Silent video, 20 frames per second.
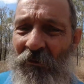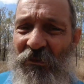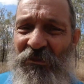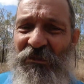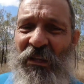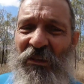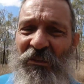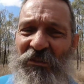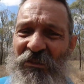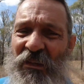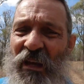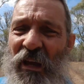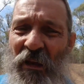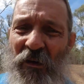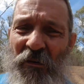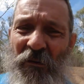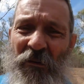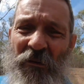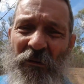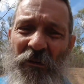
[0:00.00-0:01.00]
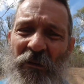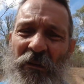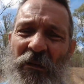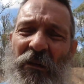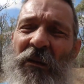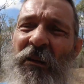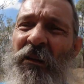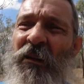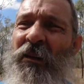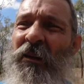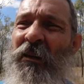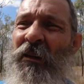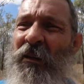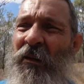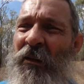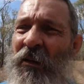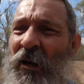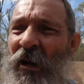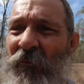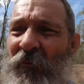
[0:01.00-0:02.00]
But since then
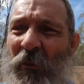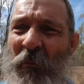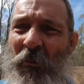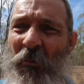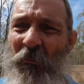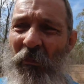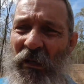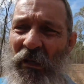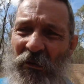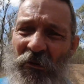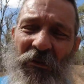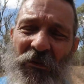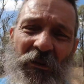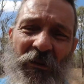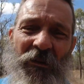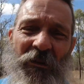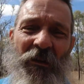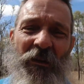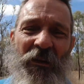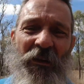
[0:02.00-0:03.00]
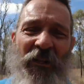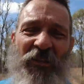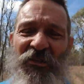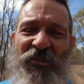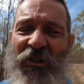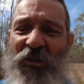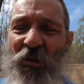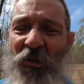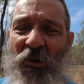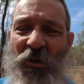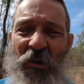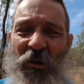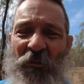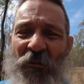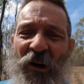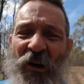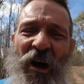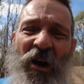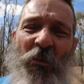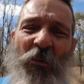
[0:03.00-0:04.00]
I've implemented, I guess you call it a
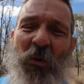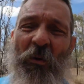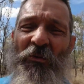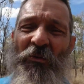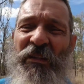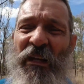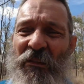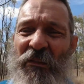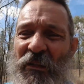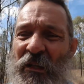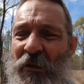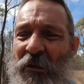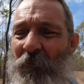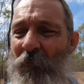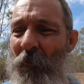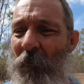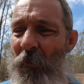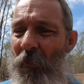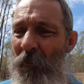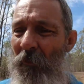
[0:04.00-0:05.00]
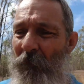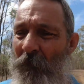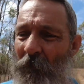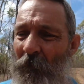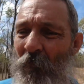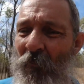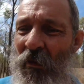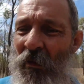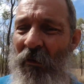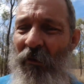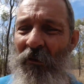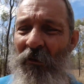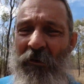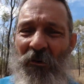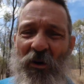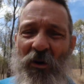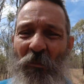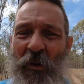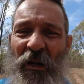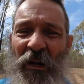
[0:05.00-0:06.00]
firewall technique.
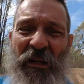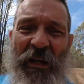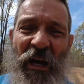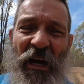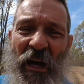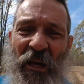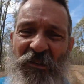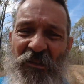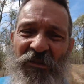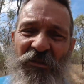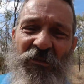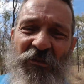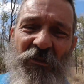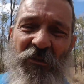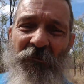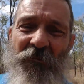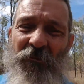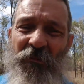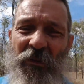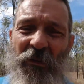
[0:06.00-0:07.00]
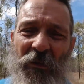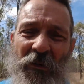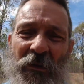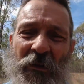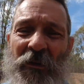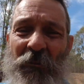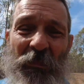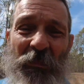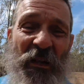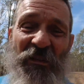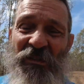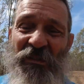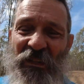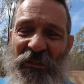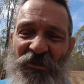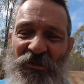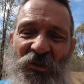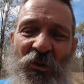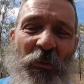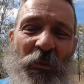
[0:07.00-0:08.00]
All my cards are
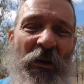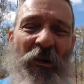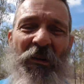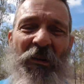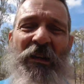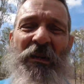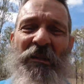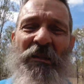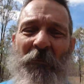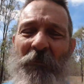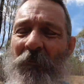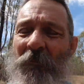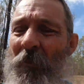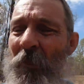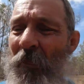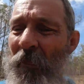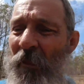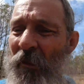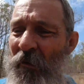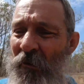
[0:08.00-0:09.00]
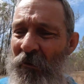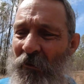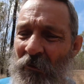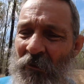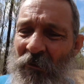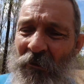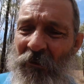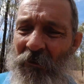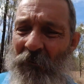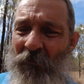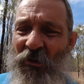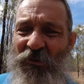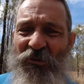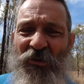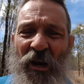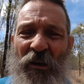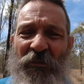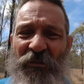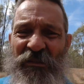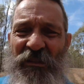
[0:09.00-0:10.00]
basically stored where I need them. My
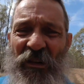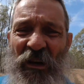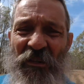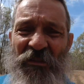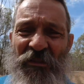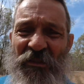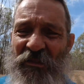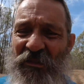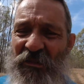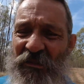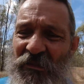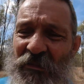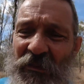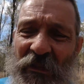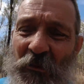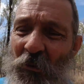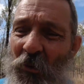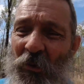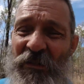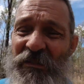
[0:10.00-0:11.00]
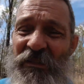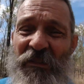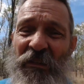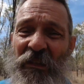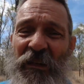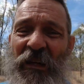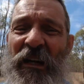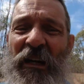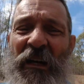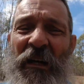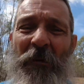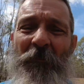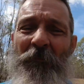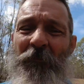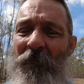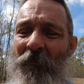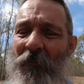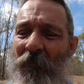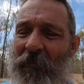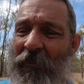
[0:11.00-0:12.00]
driver's license is always in the car.
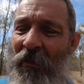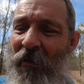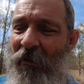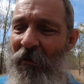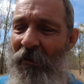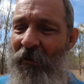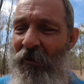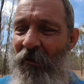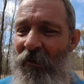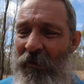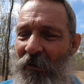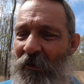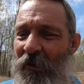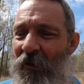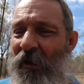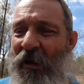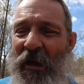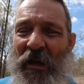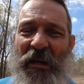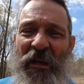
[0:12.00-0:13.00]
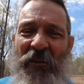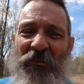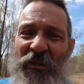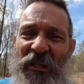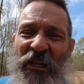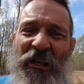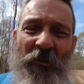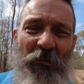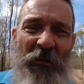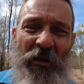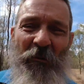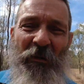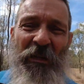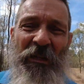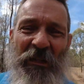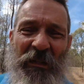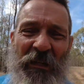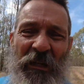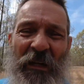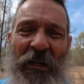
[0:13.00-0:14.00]
I only ever need it when I'm
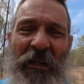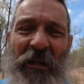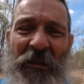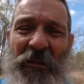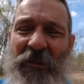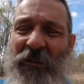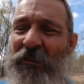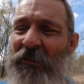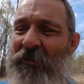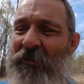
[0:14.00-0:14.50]
in the car.